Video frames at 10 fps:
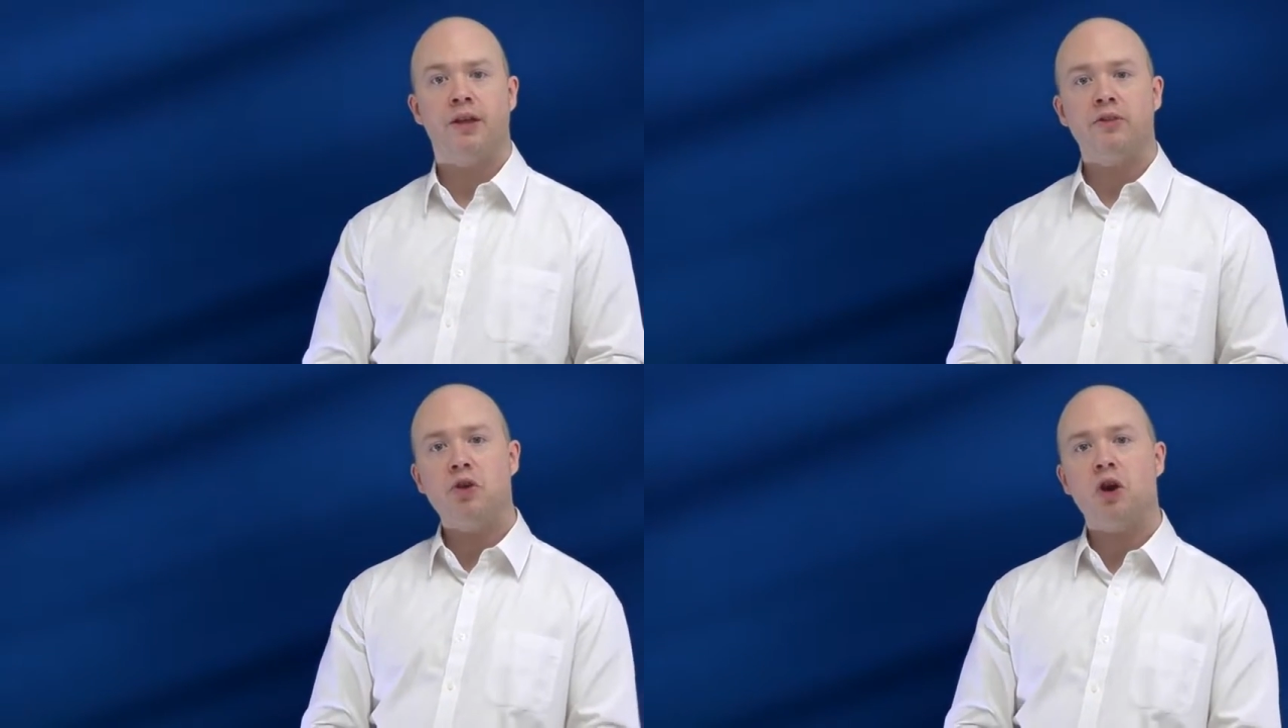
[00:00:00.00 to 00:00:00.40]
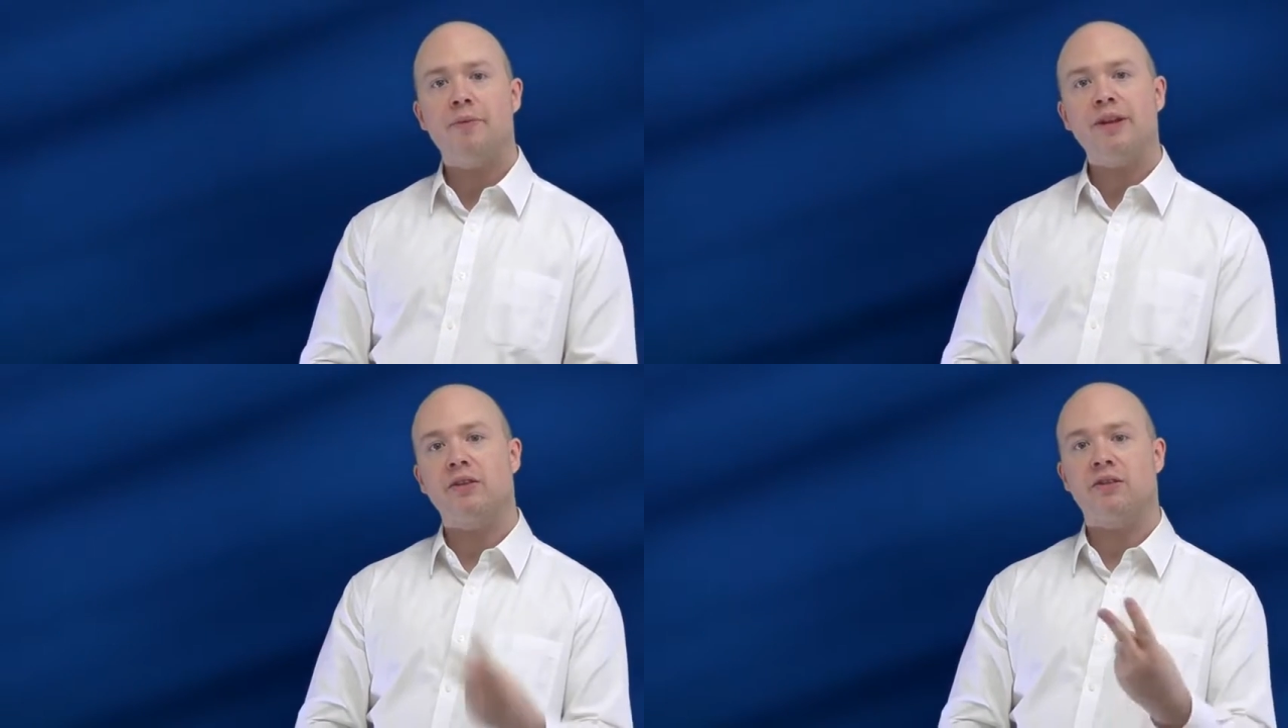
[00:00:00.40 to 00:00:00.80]
Let's talk
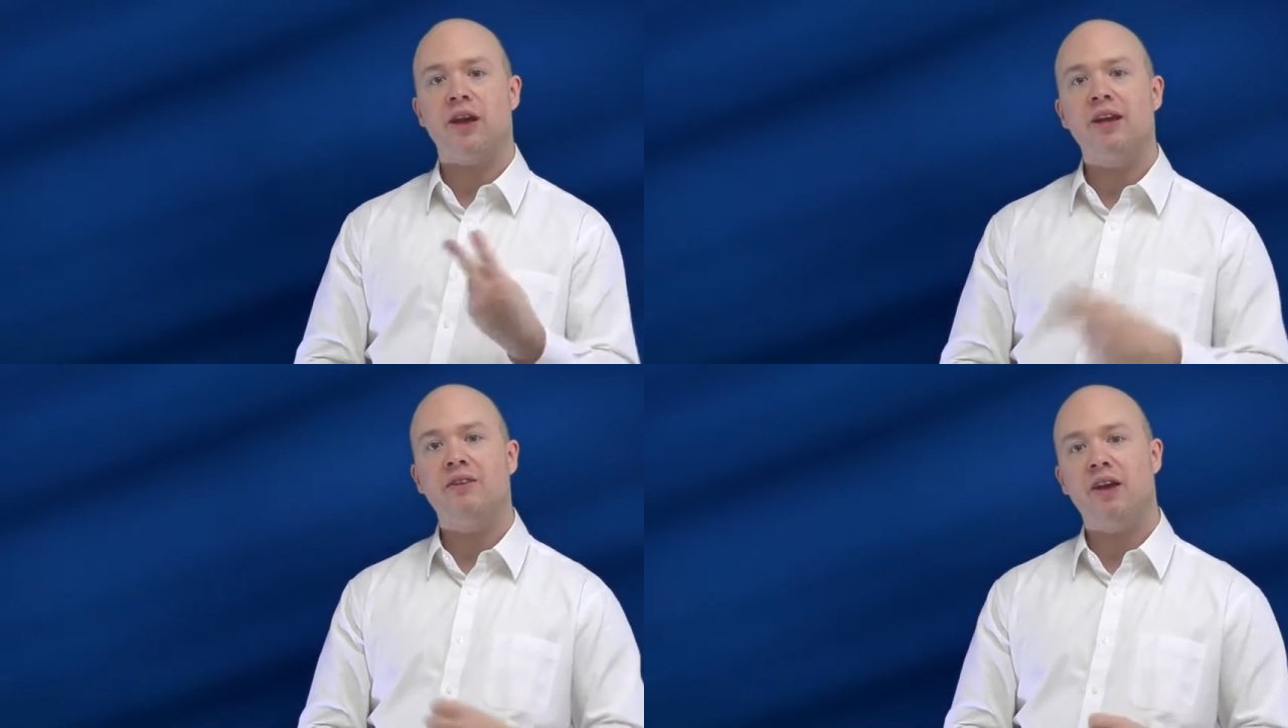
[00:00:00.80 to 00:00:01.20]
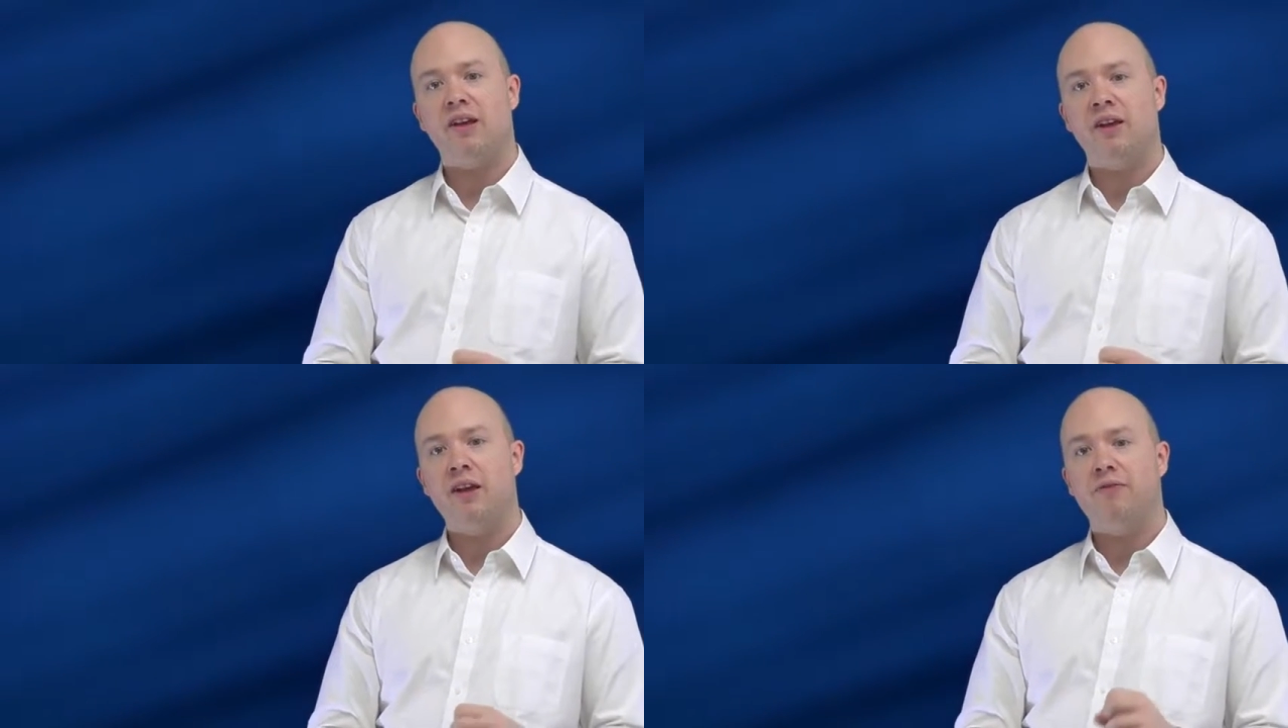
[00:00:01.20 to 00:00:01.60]
about the second
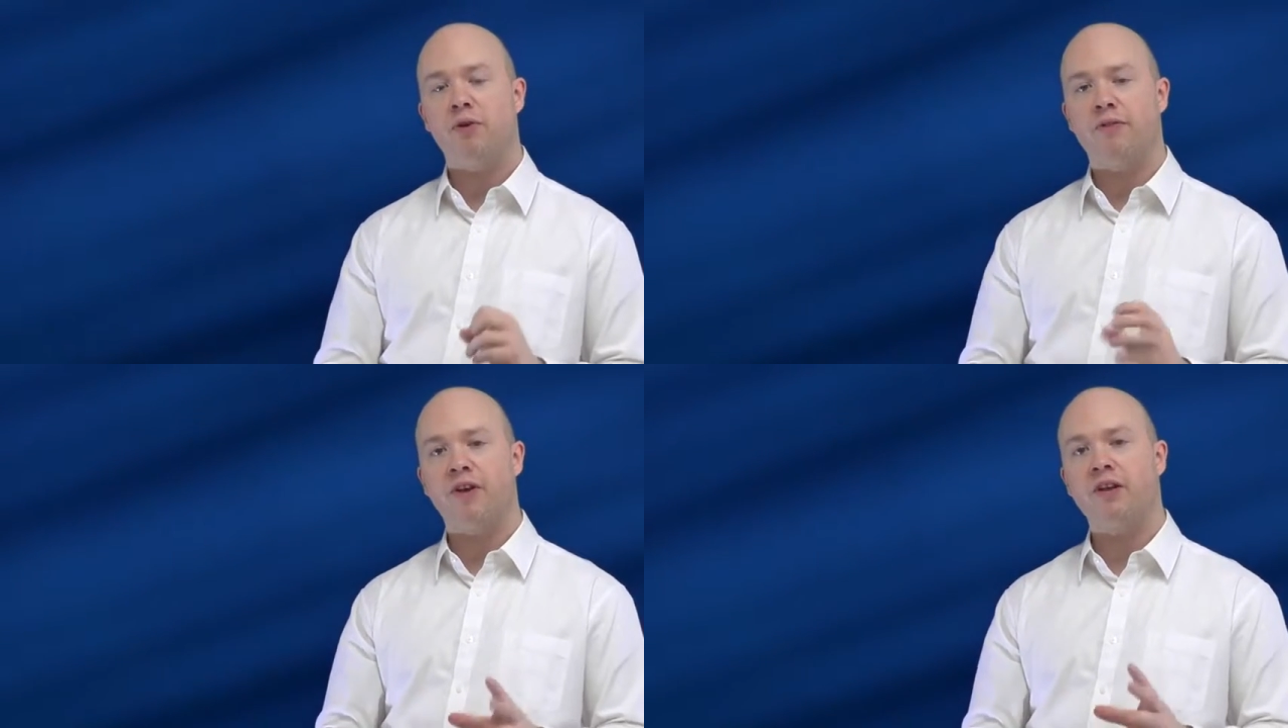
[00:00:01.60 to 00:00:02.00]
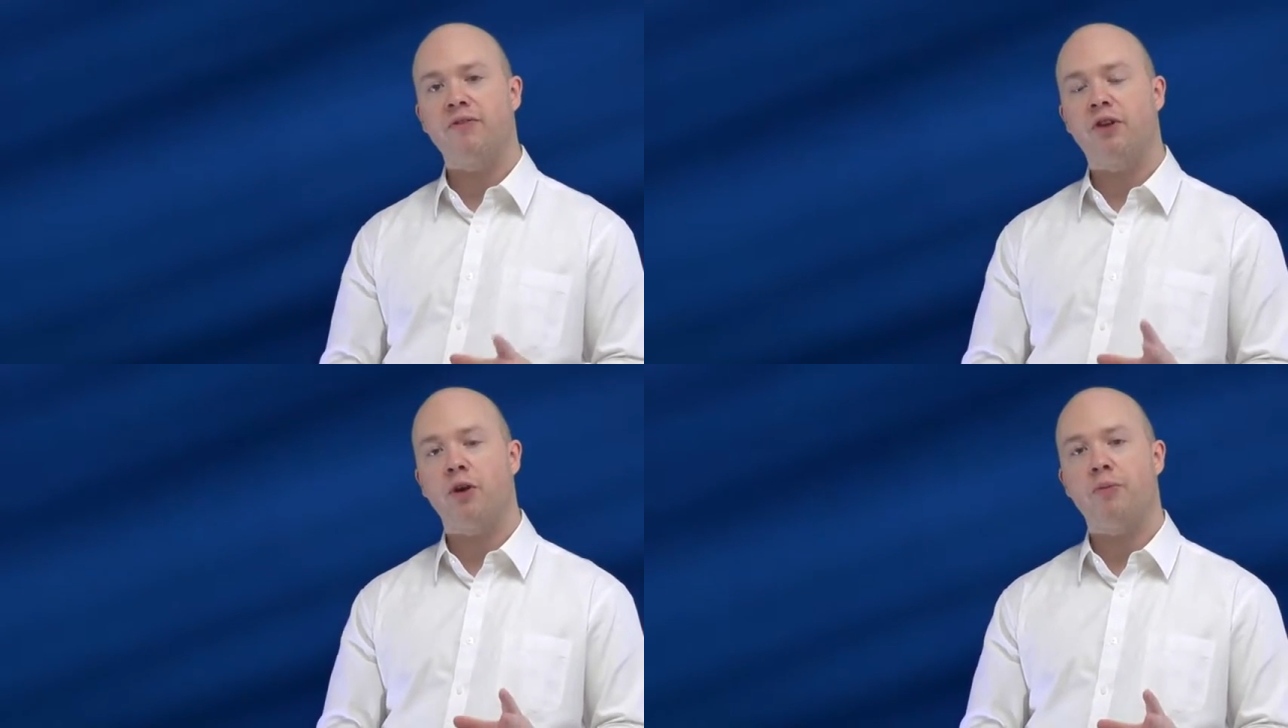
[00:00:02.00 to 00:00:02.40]
technique for effectively